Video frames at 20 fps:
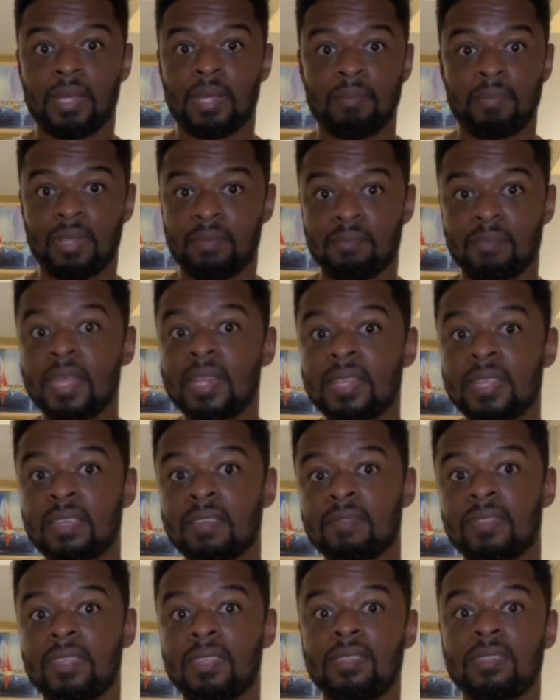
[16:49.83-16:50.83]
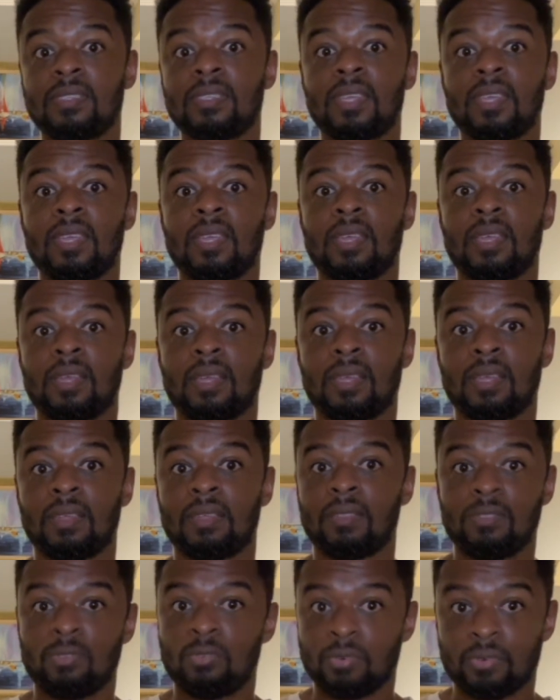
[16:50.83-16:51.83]
but many of
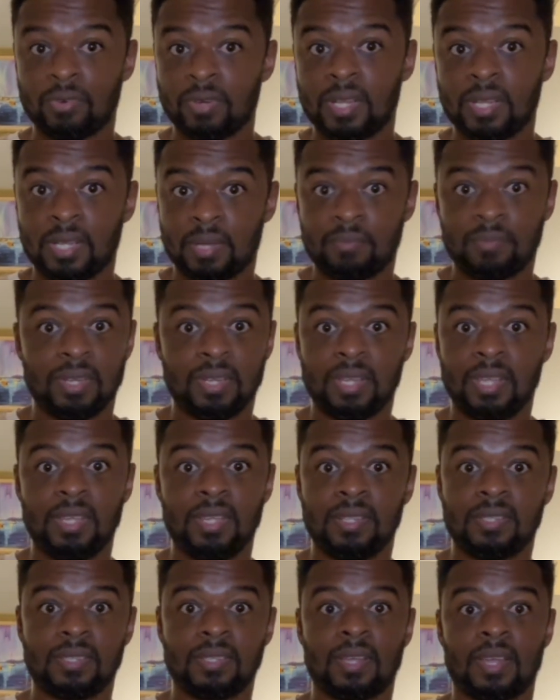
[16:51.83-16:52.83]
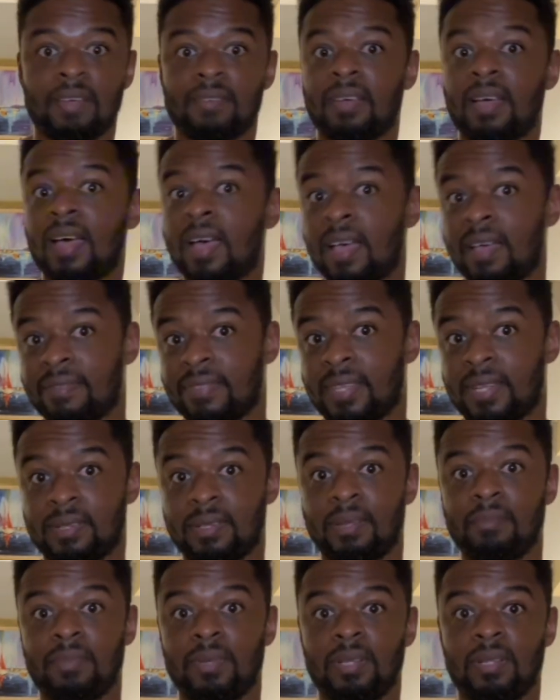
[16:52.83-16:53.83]
the Ukrainian brigades have half that
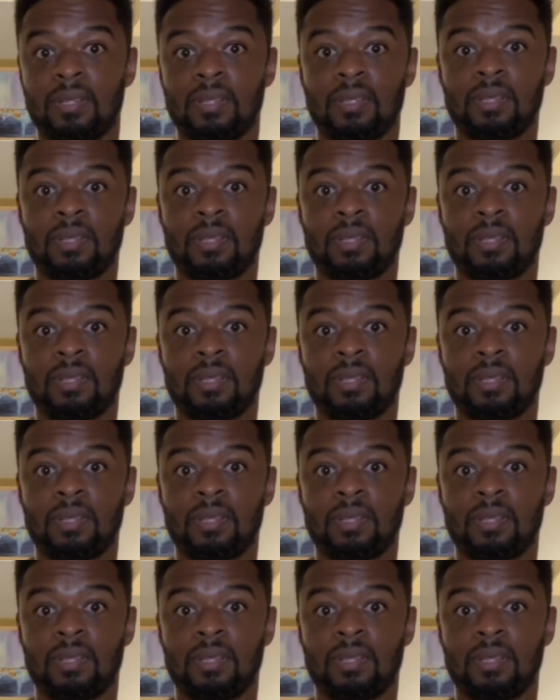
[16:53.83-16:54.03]
number.